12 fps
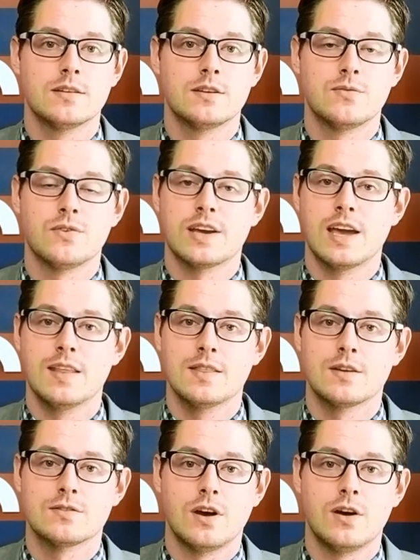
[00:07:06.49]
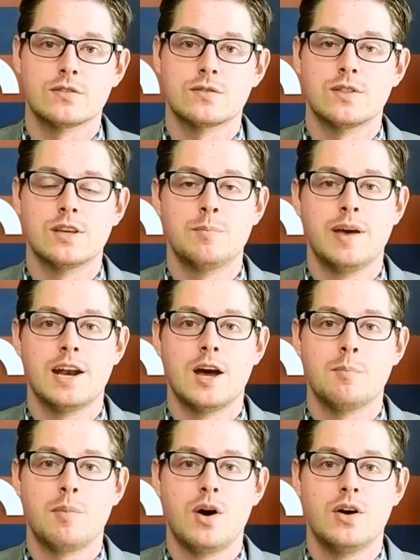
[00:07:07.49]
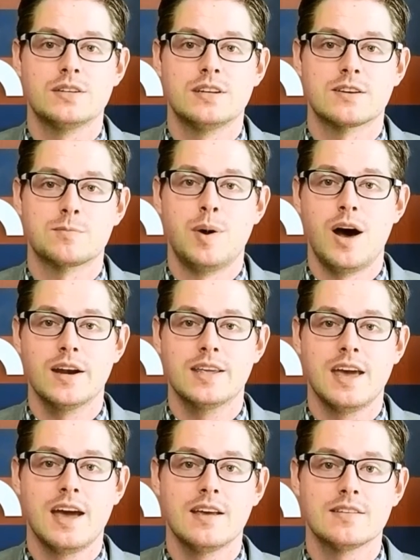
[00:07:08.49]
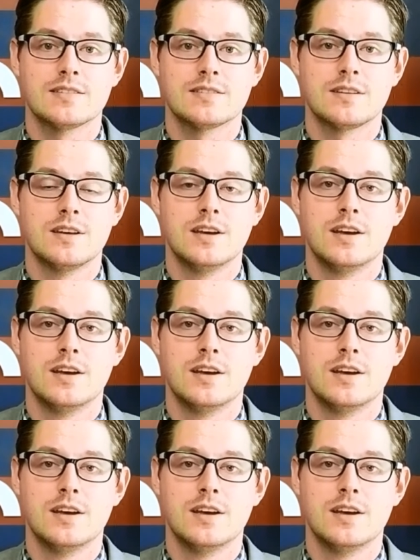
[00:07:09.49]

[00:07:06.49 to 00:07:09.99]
Don't forget, there's also the Ben on Politics podcast,